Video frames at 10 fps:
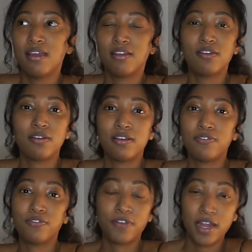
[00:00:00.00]
good
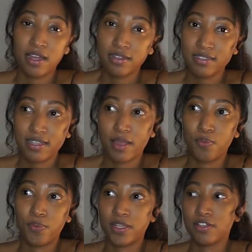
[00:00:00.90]
friends, like
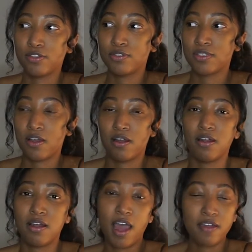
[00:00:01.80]
whether those are
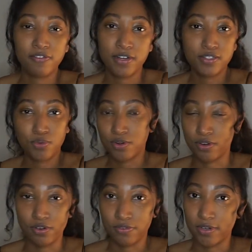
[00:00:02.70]
guy friends or
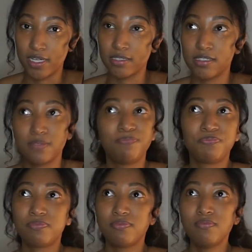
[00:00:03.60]
girlfriends,
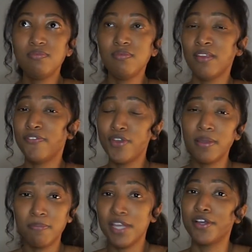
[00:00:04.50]
if you can
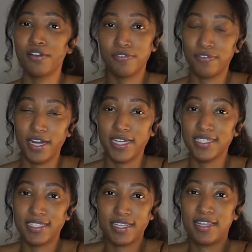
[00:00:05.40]
meet good
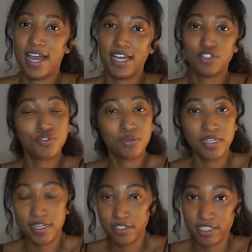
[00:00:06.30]
friends that
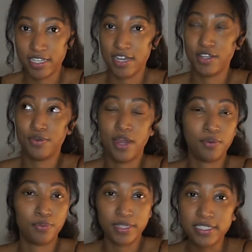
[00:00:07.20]
truly understand you
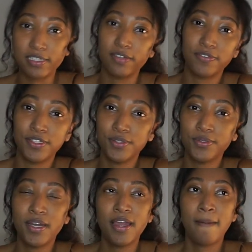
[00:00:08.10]
and really love you
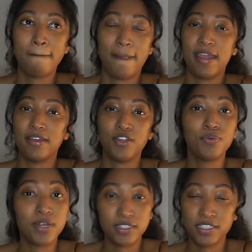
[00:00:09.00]
and you
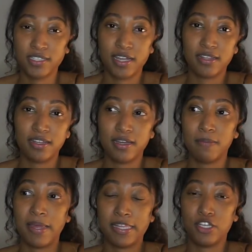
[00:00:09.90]
understand them,
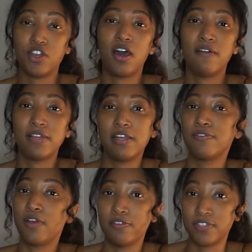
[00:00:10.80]
and then y'all have a
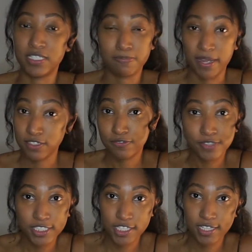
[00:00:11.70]
level of respect for
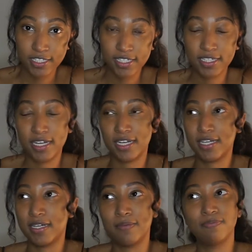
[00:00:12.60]
each other,
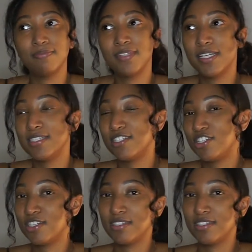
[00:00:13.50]
it's